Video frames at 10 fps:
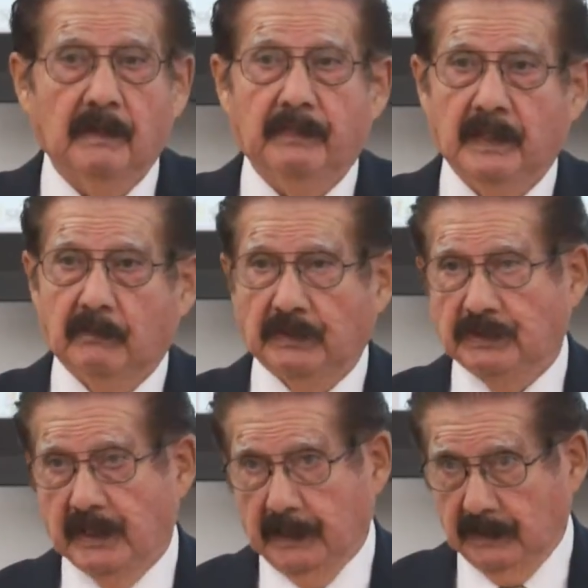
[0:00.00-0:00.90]
competing with
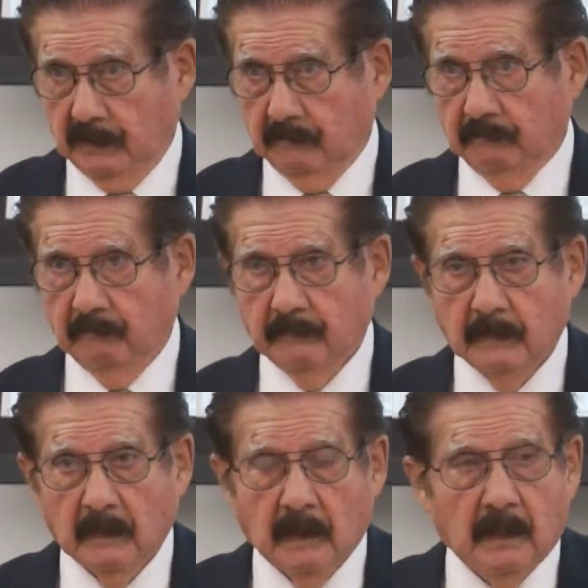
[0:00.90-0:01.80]
China.
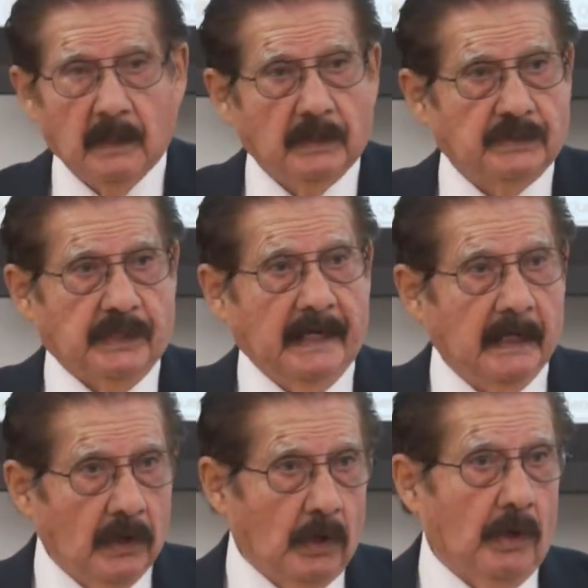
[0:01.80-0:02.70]

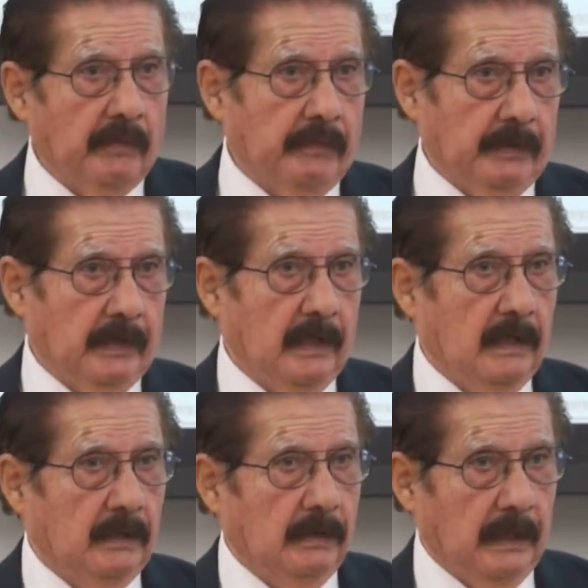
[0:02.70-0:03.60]
China offered
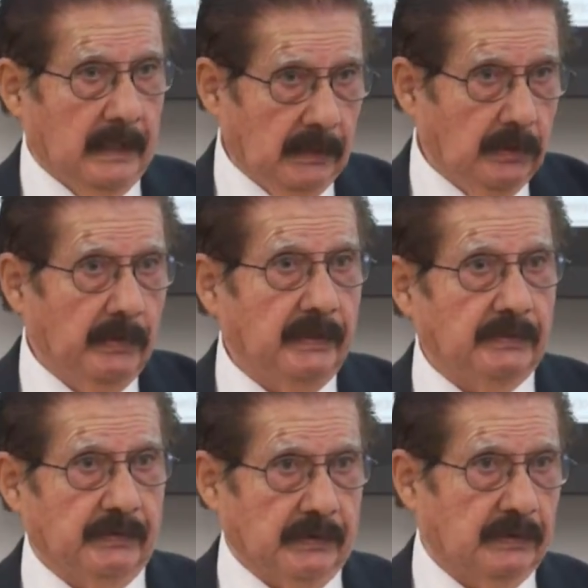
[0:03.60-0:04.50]
a
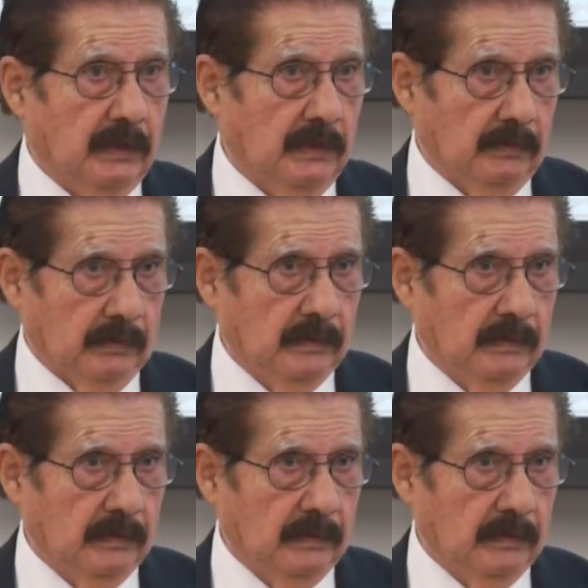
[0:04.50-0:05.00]
no-interest loan,